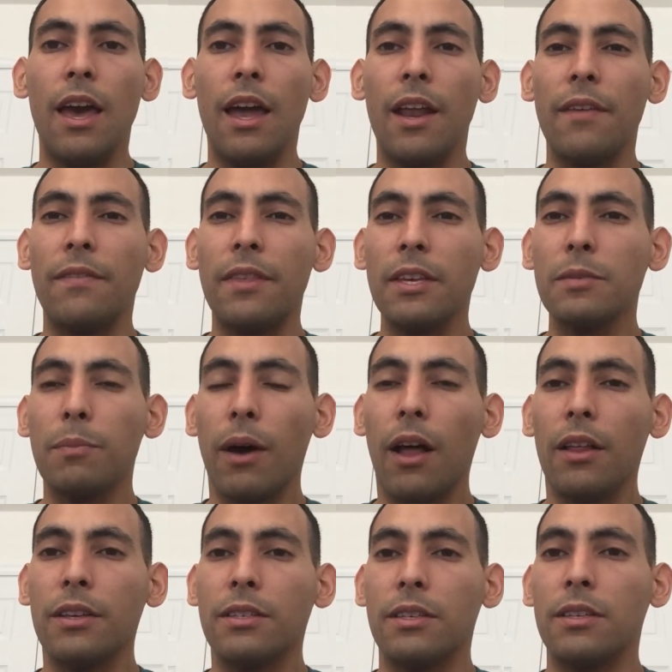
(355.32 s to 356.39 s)
And if this
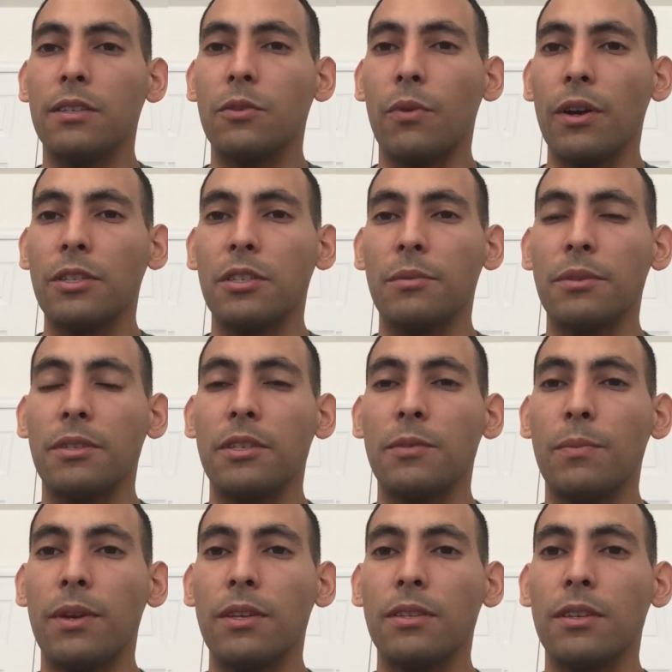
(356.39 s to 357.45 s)
policy is questionable and
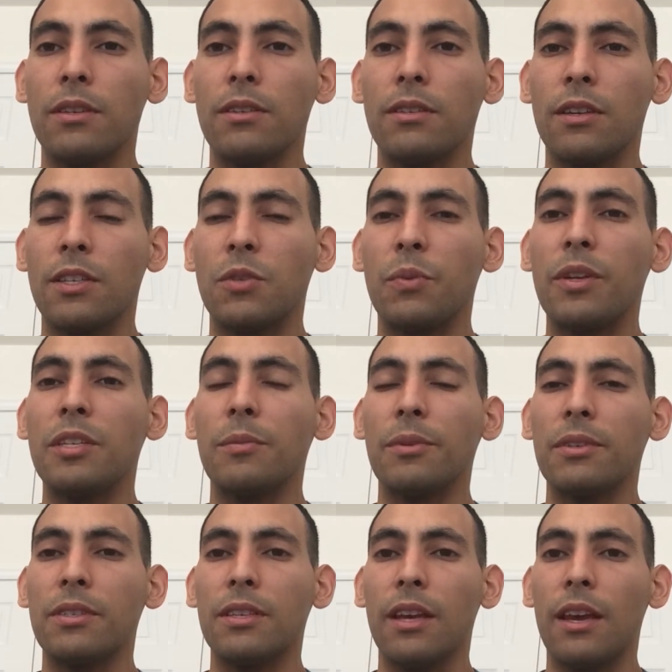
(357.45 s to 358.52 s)
suspicious, it's
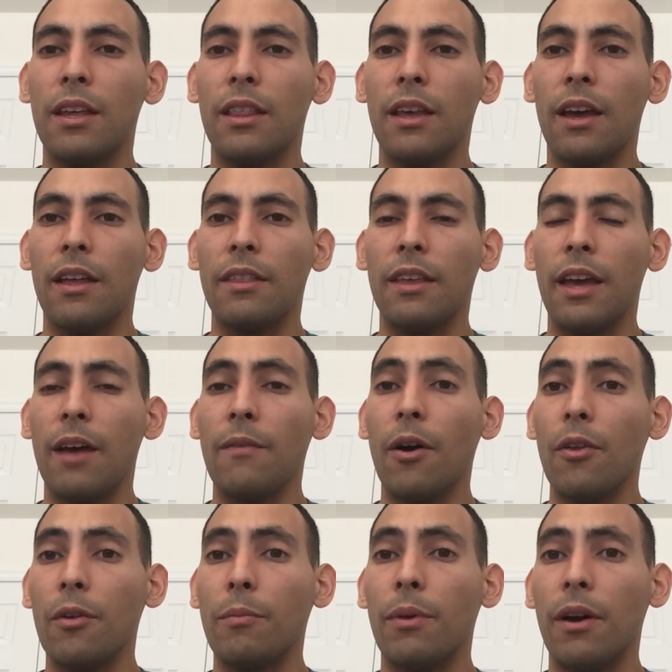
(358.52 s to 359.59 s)
reasonable to say that they have
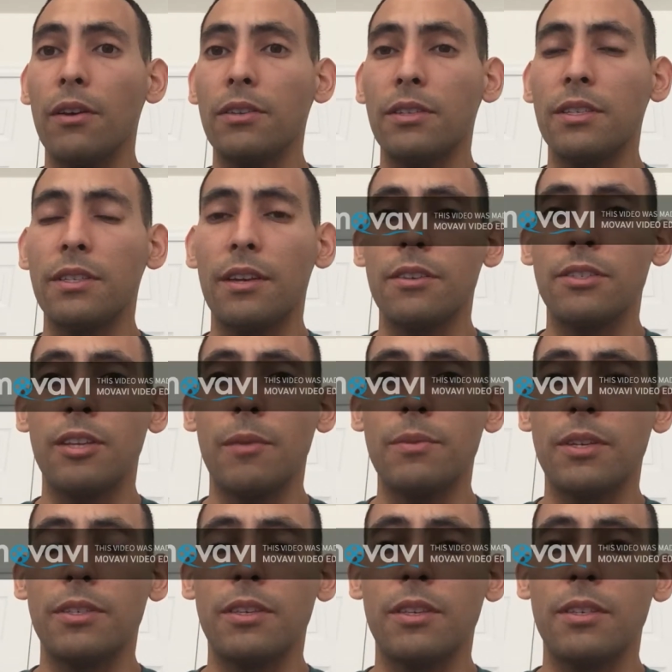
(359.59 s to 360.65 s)
other policies that are
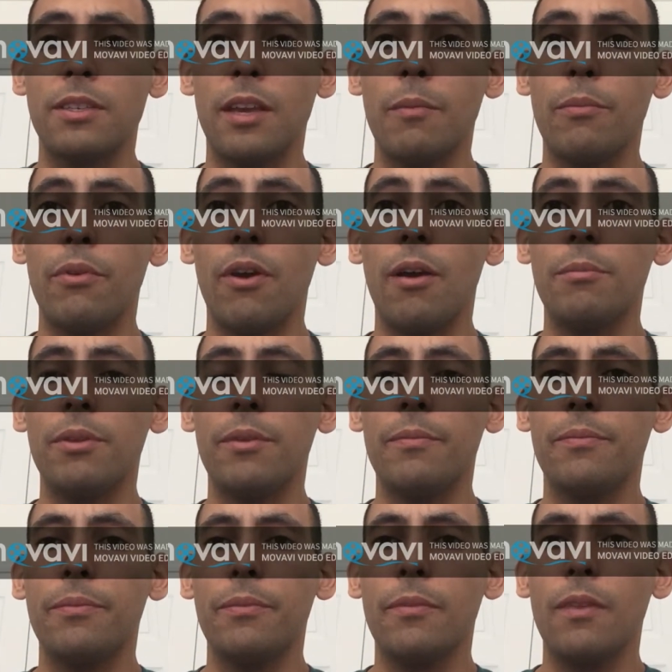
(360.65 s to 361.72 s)
subject to the same
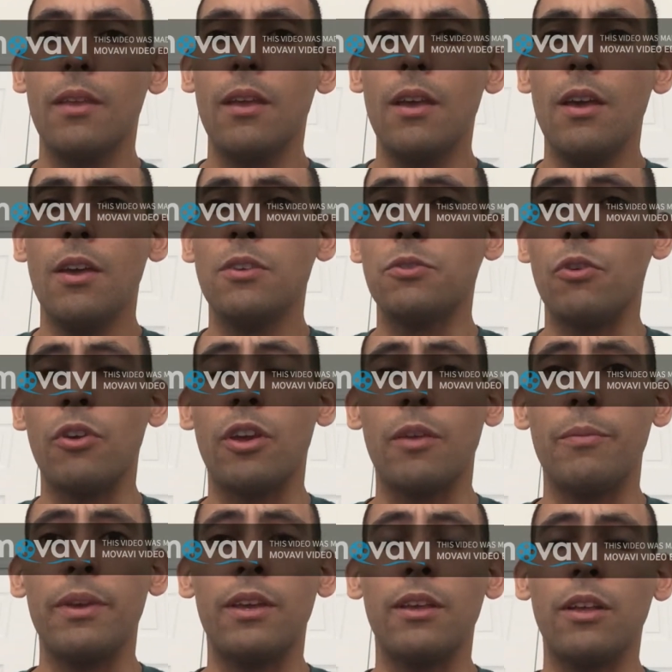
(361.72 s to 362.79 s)
problem. So it could be